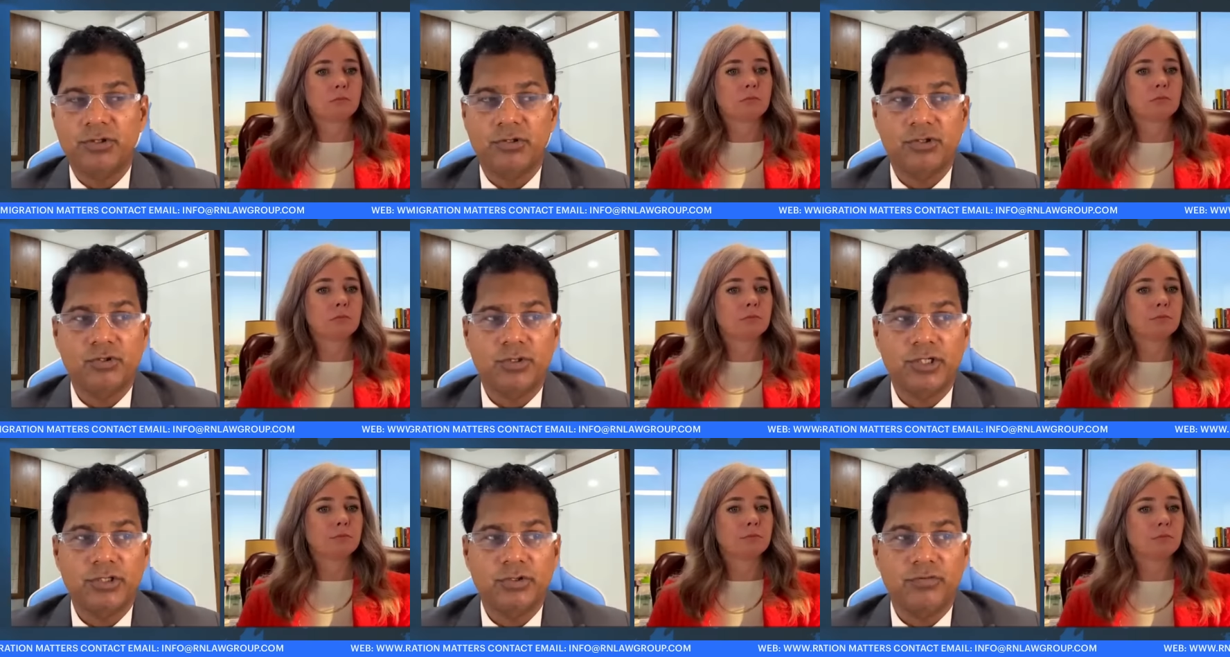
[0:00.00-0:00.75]

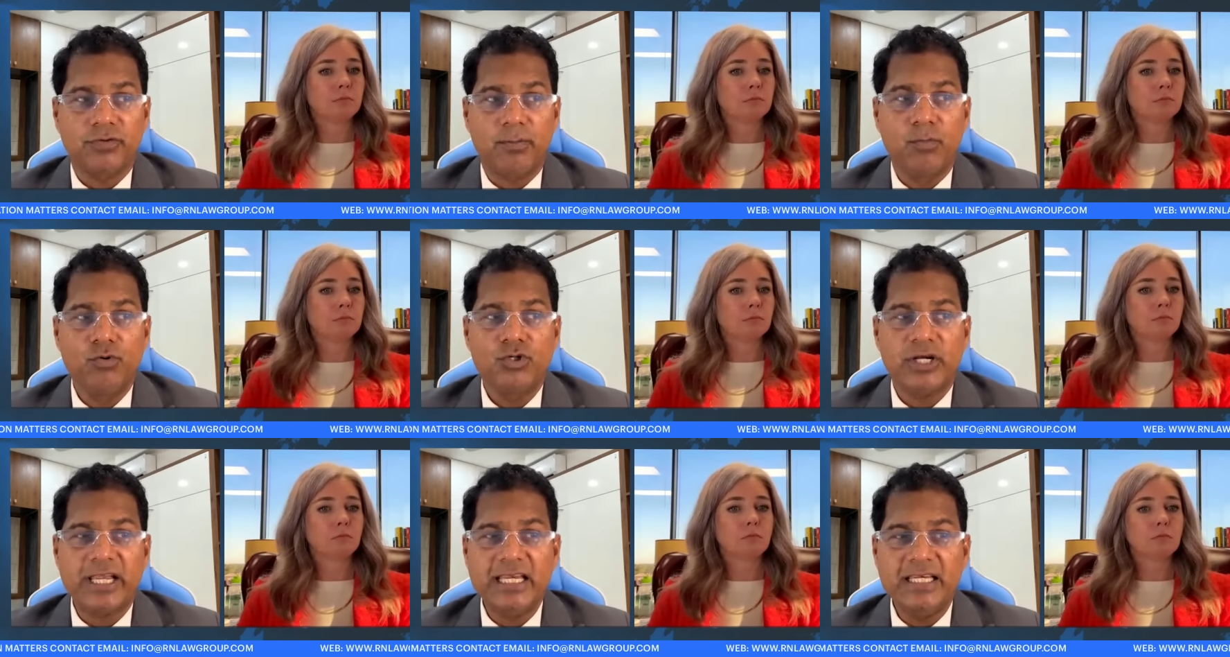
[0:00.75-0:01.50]
Speaker 1: 2022. If I move
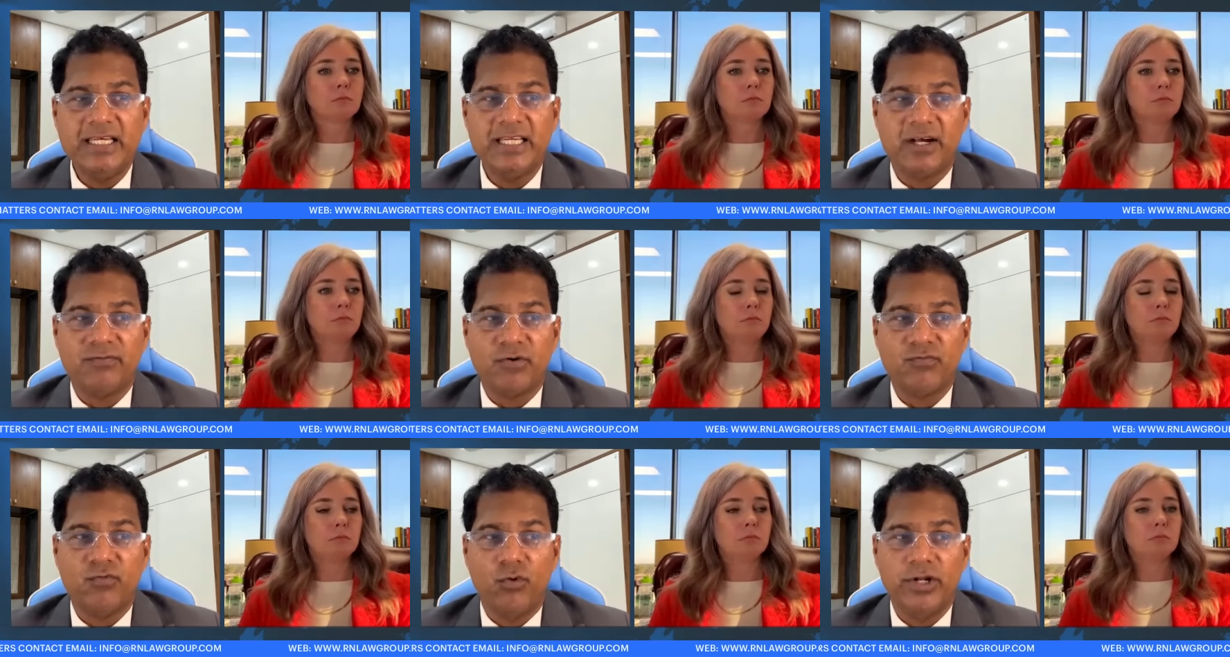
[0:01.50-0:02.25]
to India
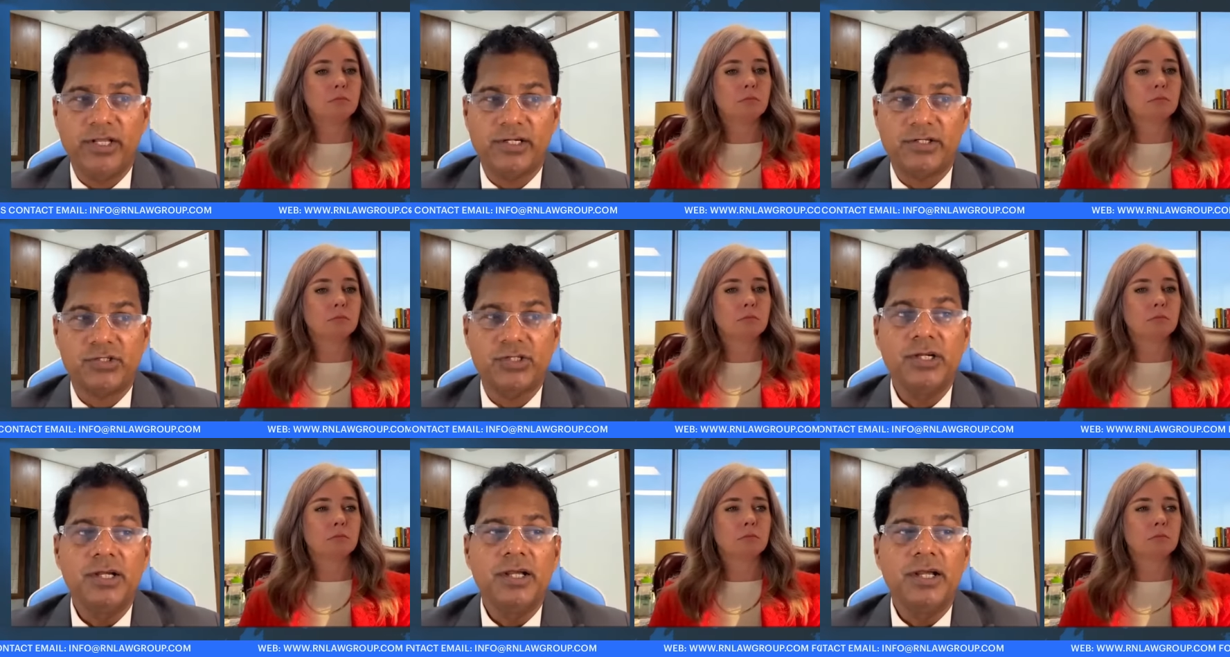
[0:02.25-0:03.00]
for 4
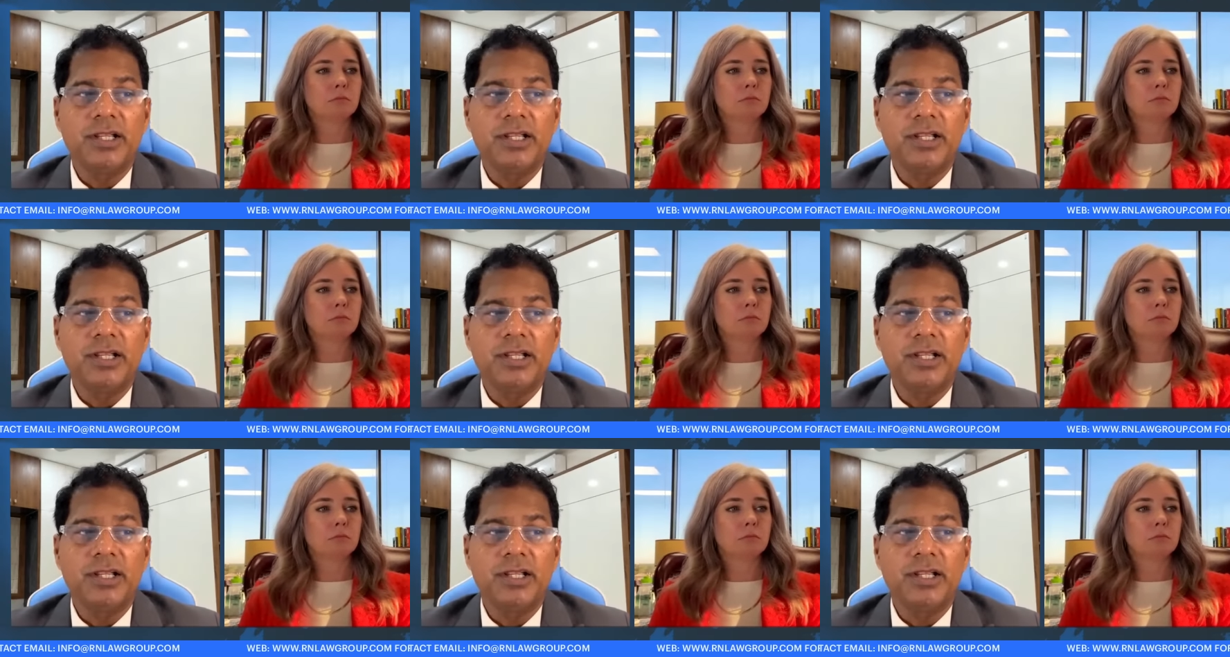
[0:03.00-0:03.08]
years,